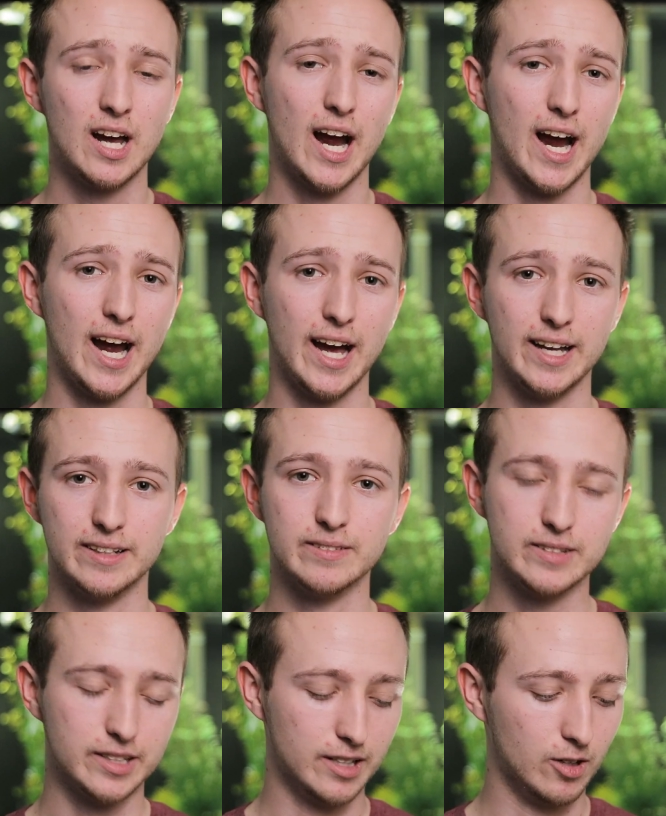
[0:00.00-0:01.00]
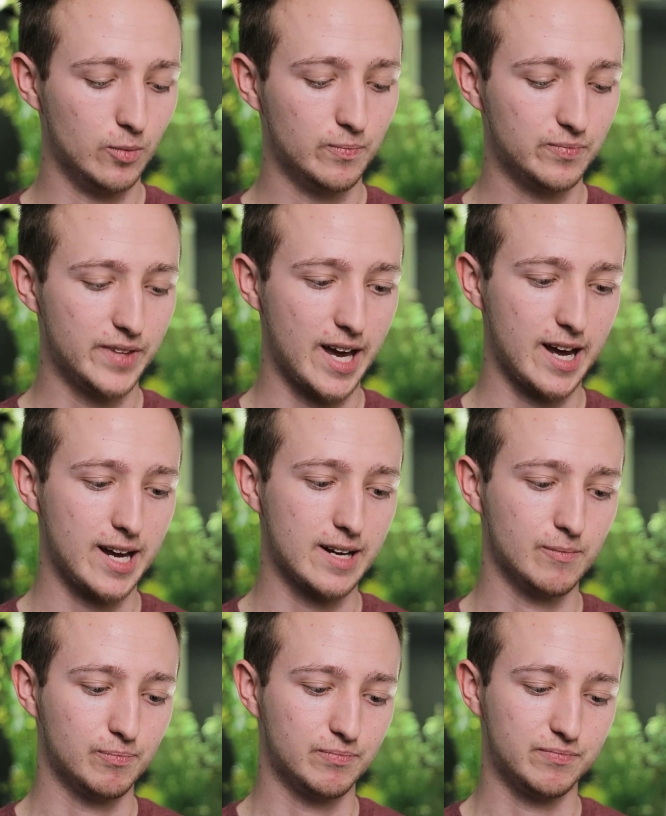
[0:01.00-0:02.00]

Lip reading: and you know, they